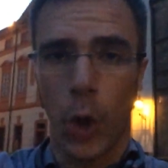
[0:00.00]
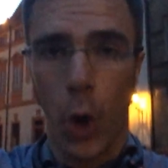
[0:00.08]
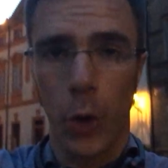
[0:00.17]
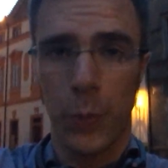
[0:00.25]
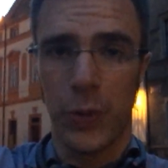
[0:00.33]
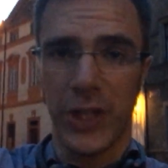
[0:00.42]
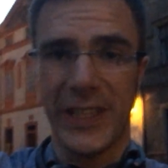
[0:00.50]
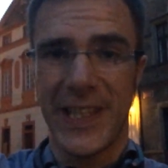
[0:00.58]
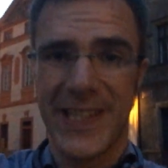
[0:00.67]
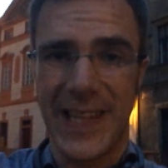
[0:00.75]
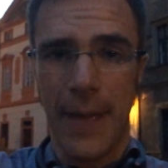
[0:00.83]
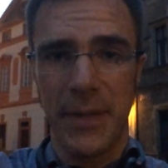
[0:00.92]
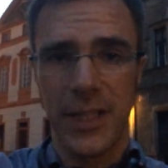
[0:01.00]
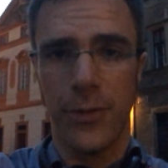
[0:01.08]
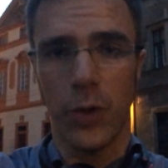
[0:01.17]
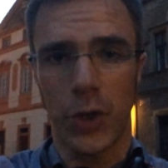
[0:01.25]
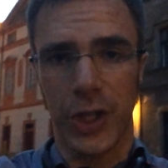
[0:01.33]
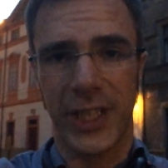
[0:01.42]
corporate summit
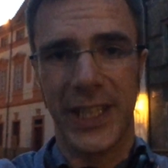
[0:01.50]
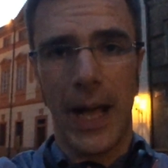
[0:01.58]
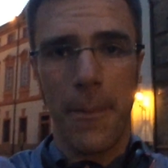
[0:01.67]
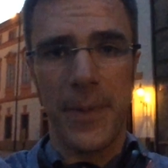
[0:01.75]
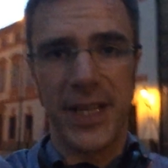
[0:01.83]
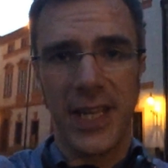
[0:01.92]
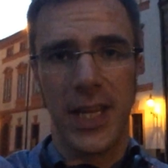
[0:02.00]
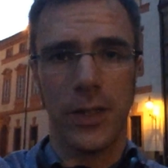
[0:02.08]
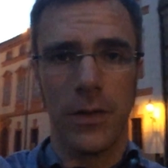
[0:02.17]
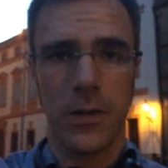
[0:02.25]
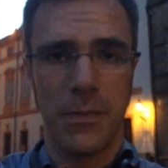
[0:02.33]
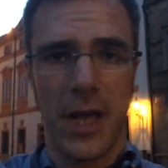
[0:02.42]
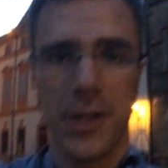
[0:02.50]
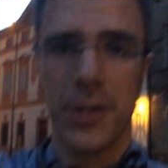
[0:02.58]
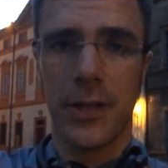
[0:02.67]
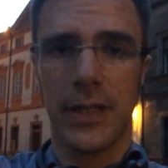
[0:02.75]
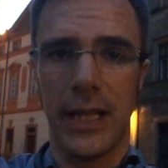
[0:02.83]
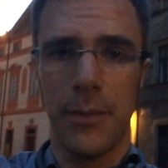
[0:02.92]
for company,
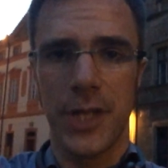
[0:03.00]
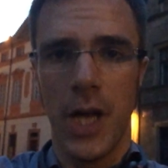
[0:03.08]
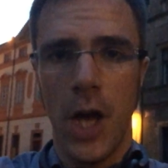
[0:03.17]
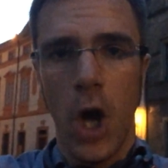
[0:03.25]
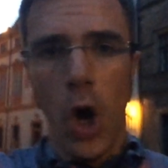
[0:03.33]
Toastmaster clubs,